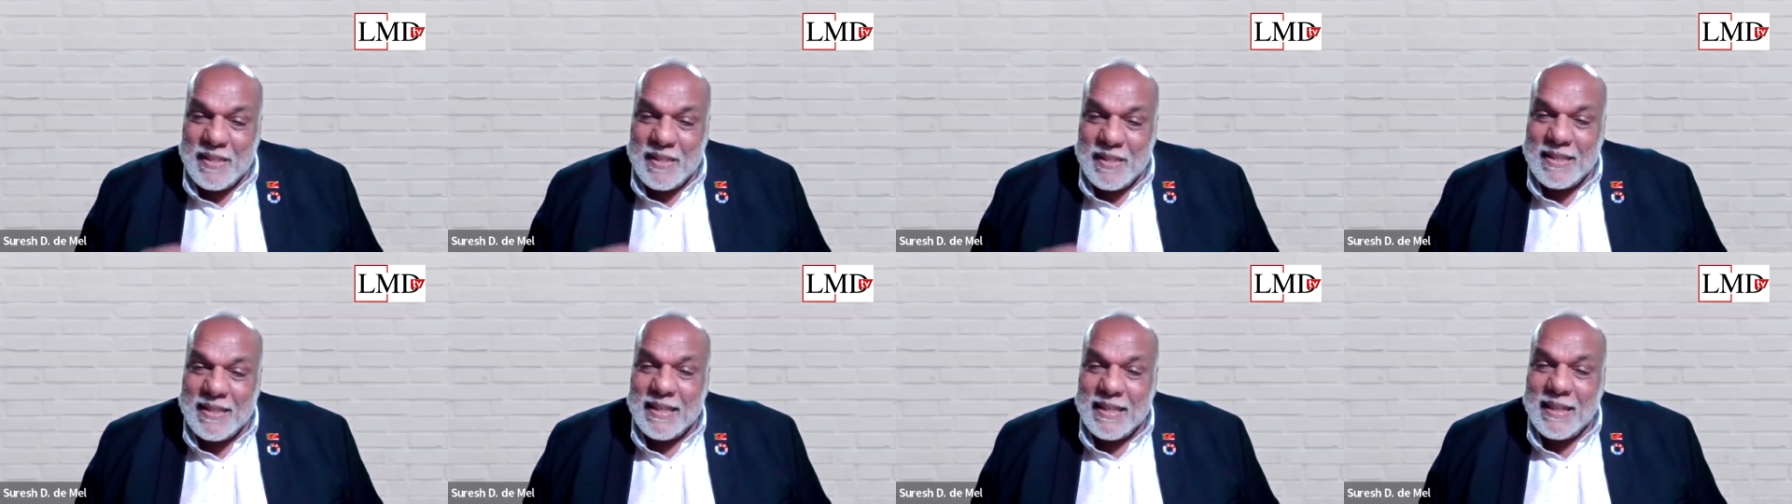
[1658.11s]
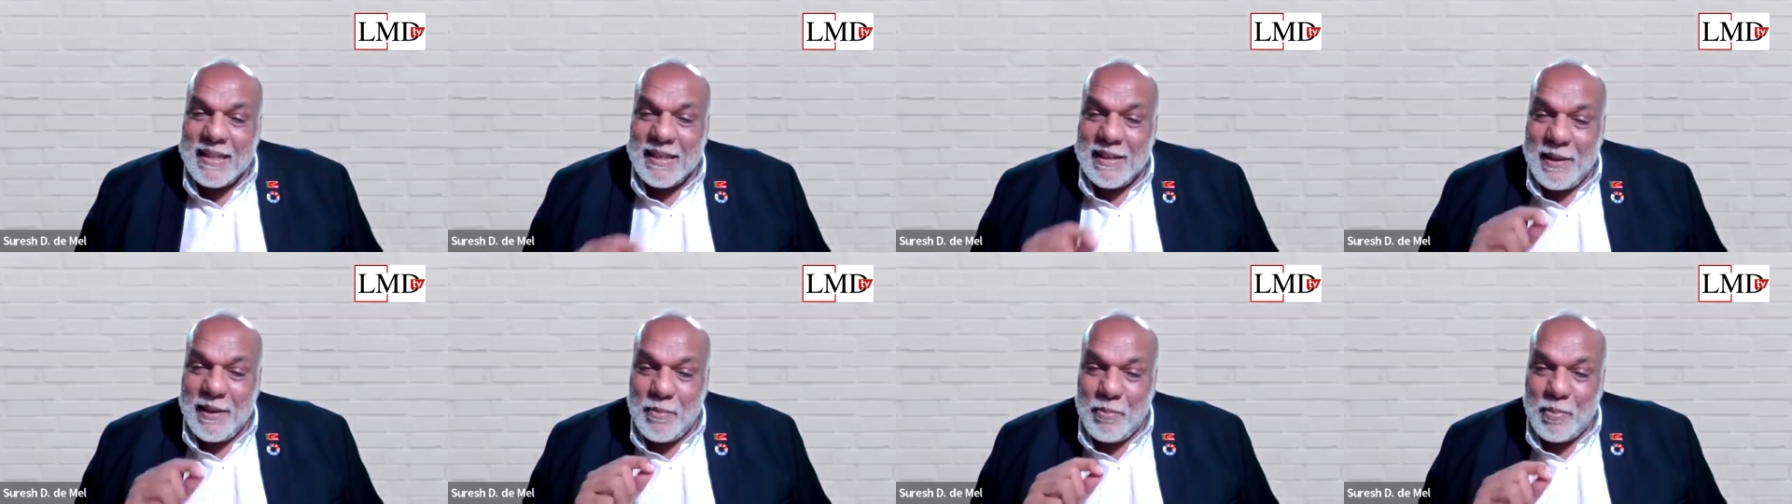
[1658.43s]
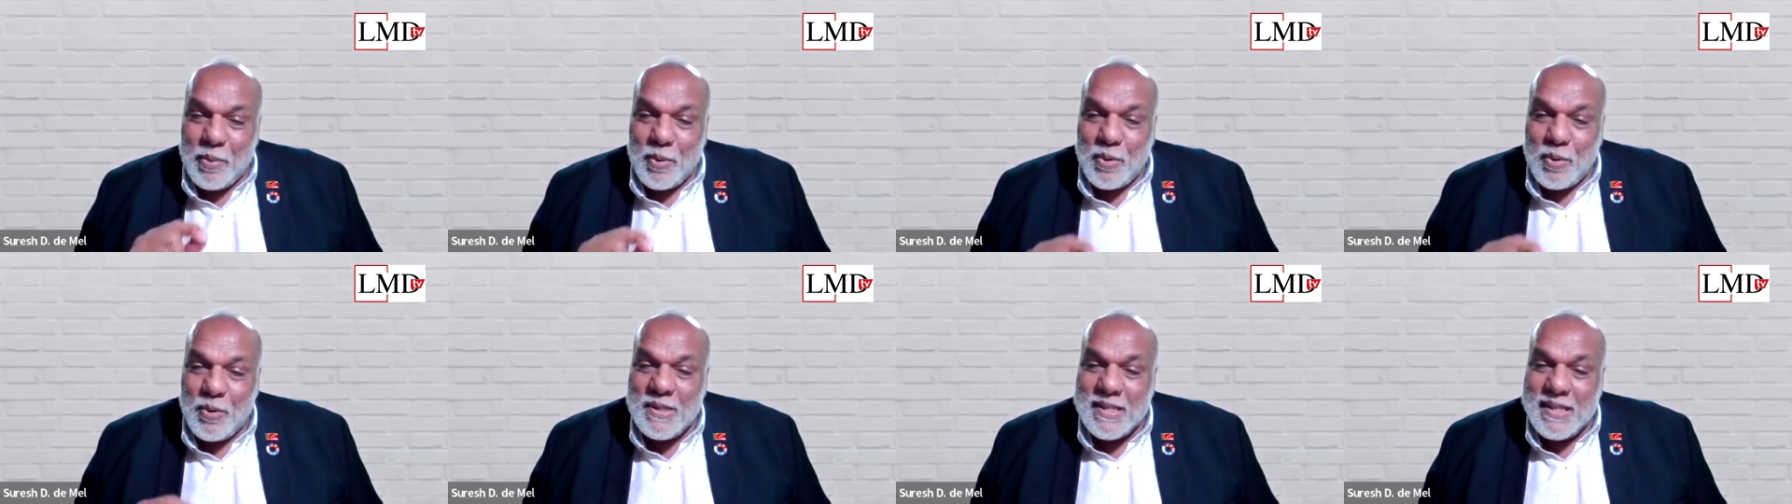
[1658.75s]
physical
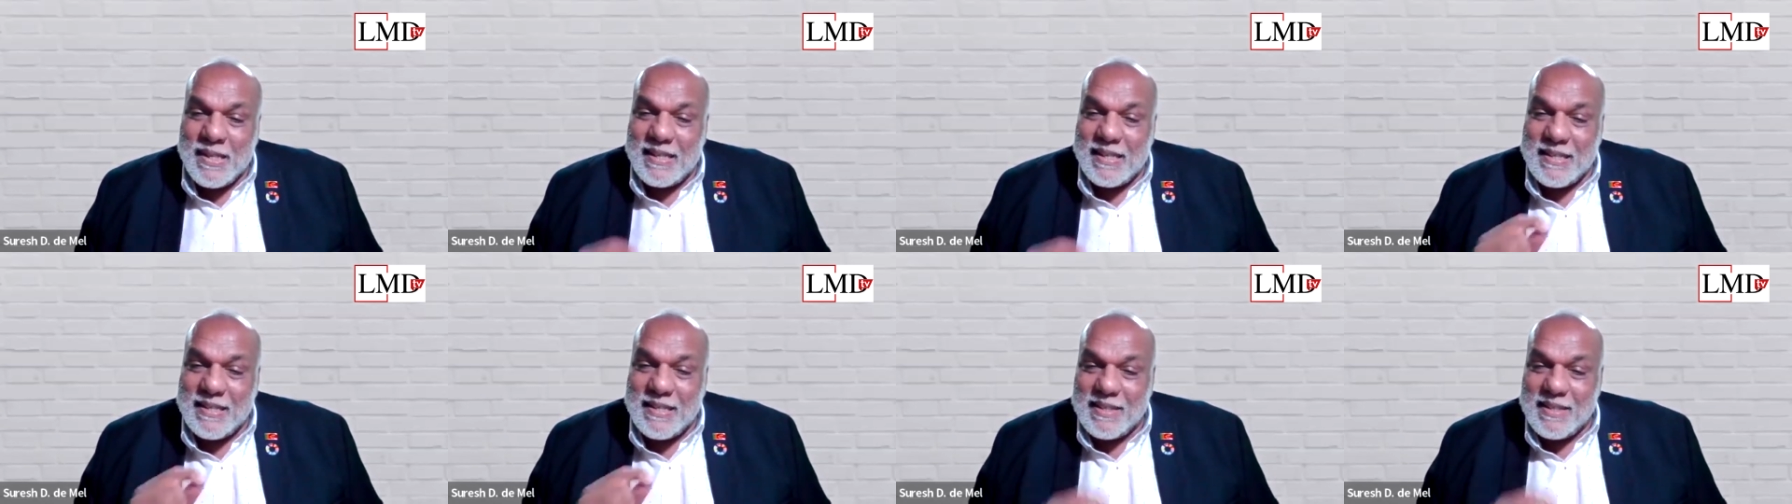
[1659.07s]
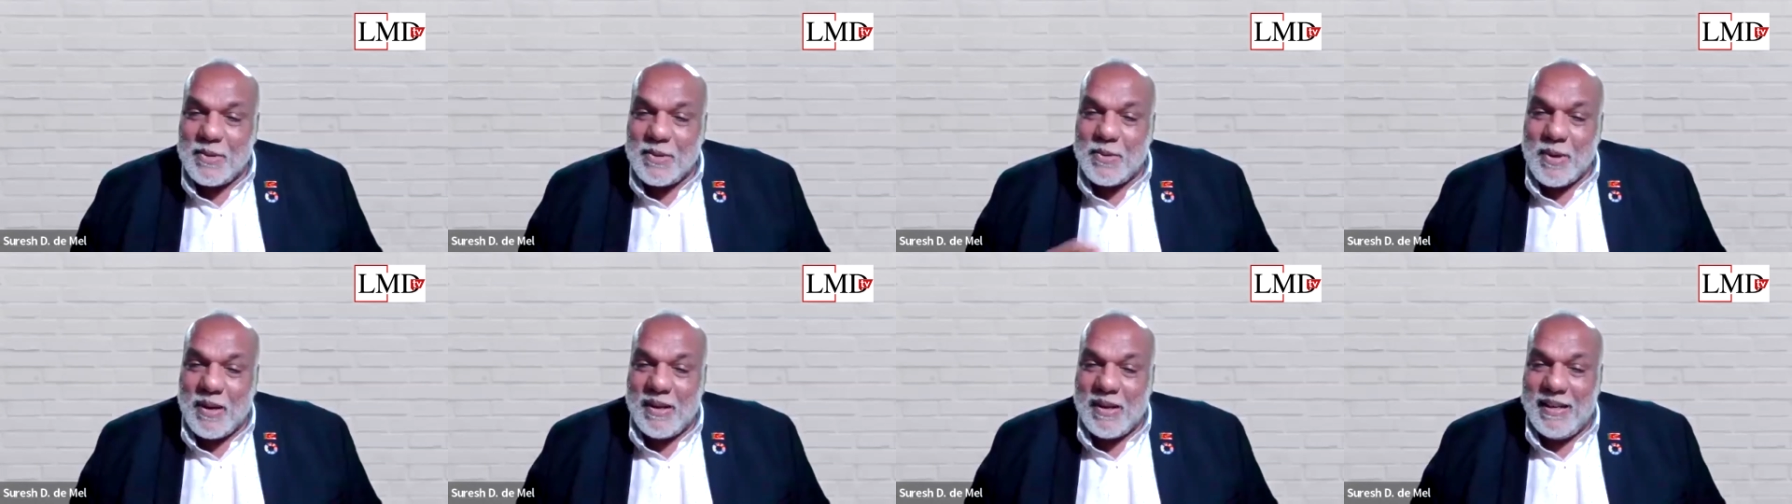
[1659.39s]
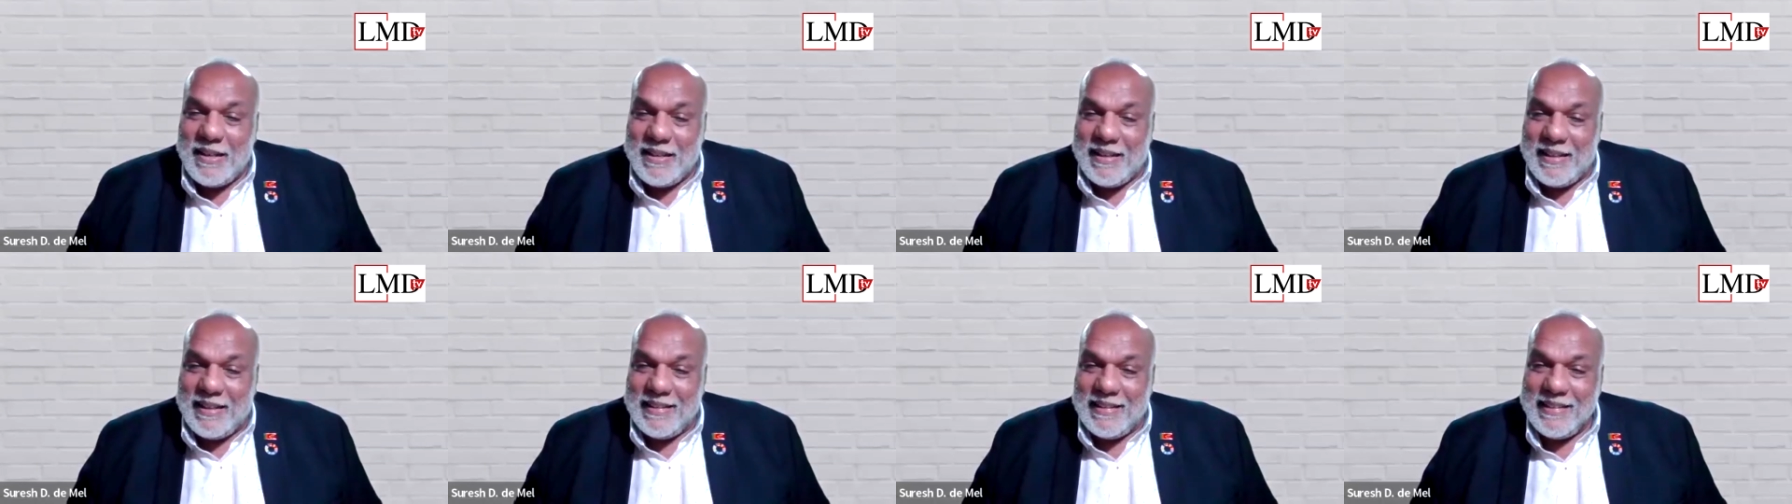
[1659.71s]
processed
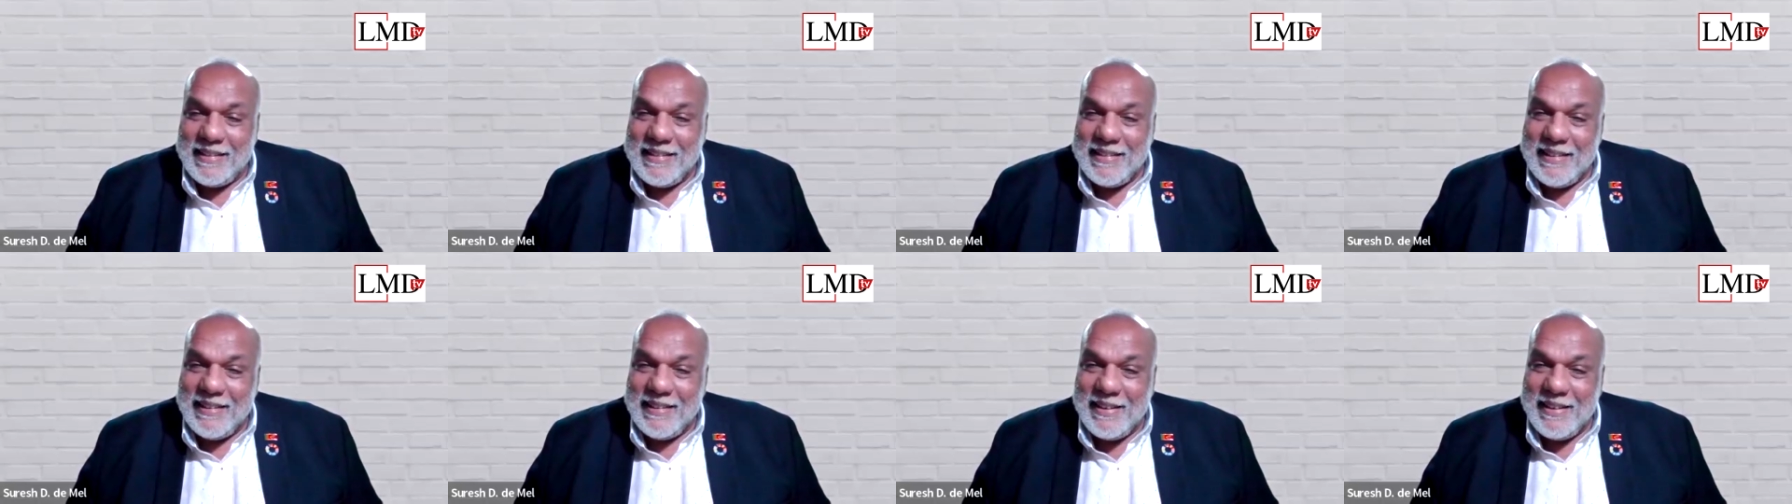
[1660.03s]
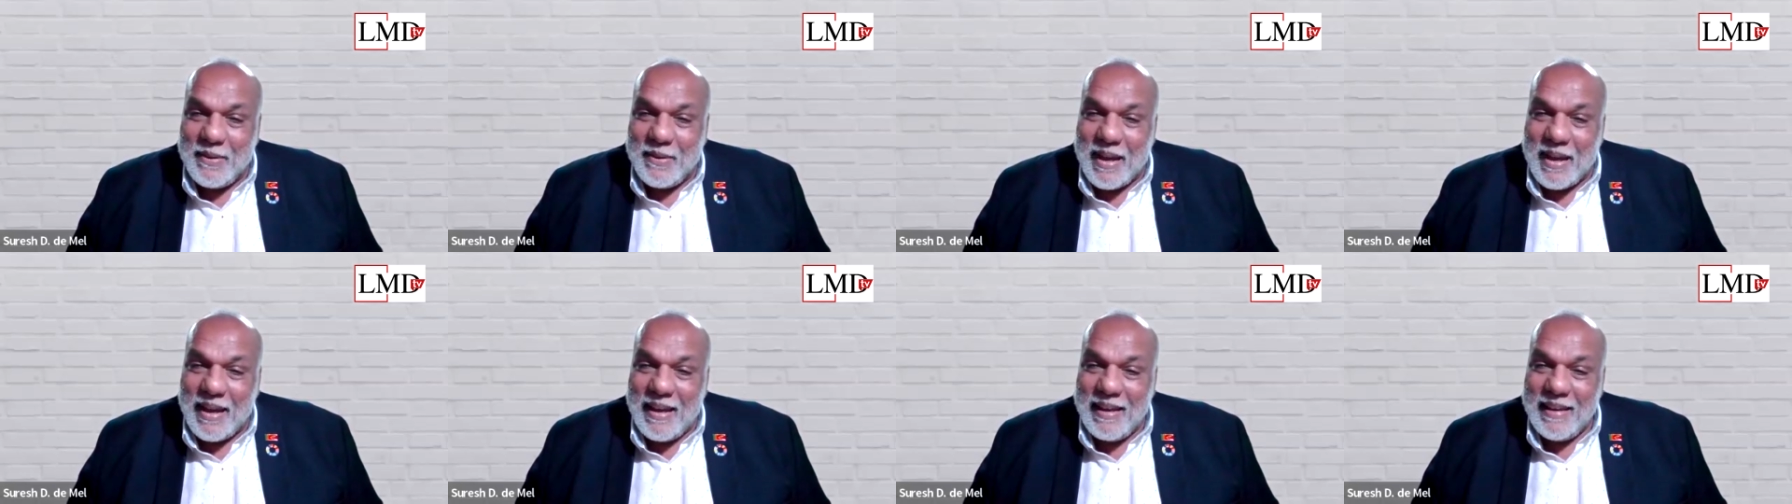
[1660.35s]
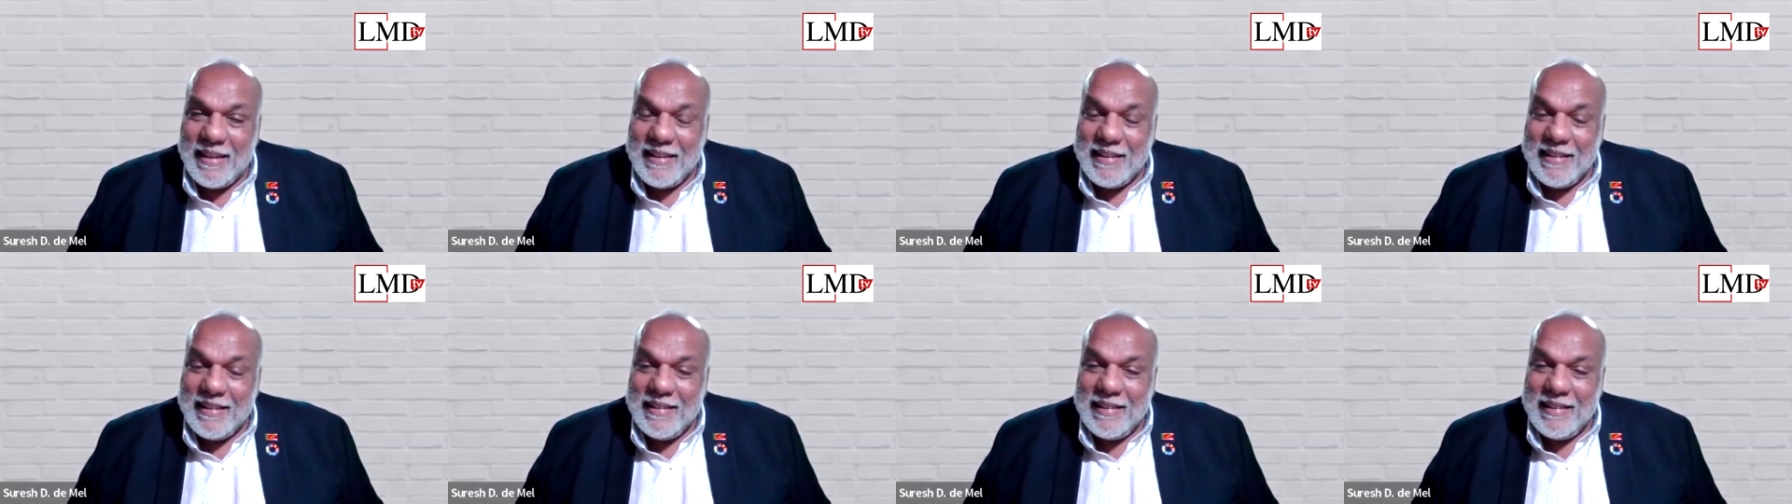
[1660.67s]
quality, okay?
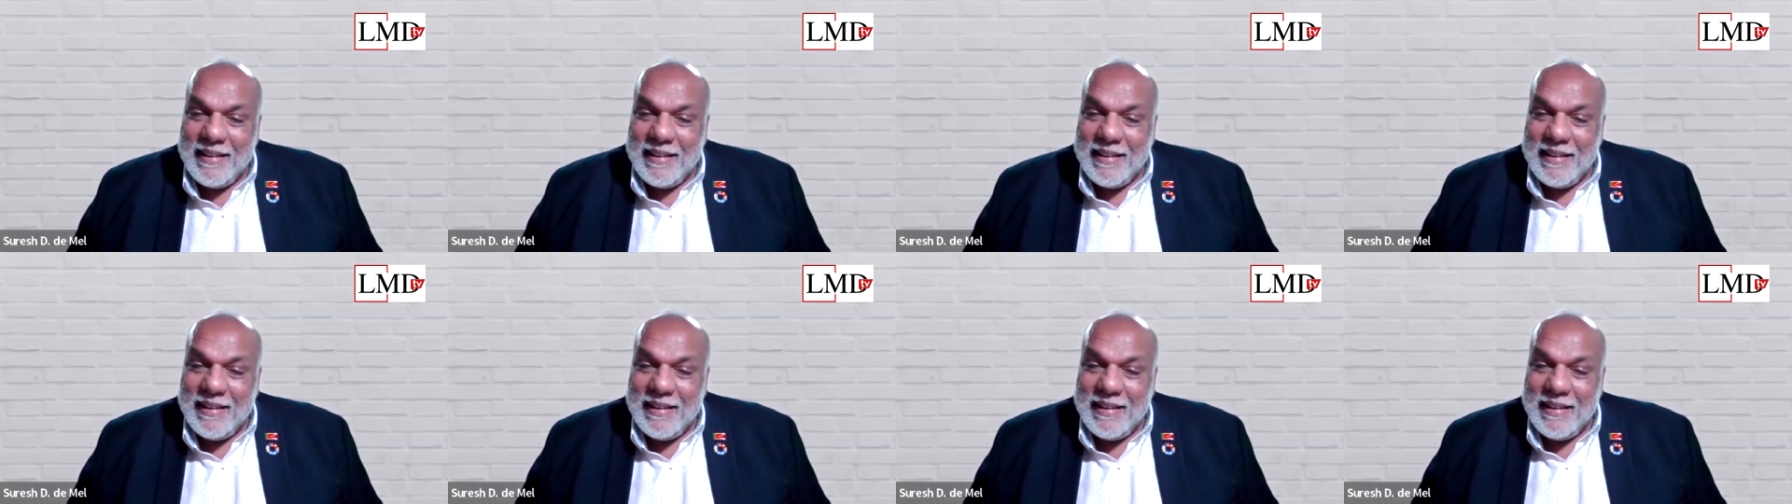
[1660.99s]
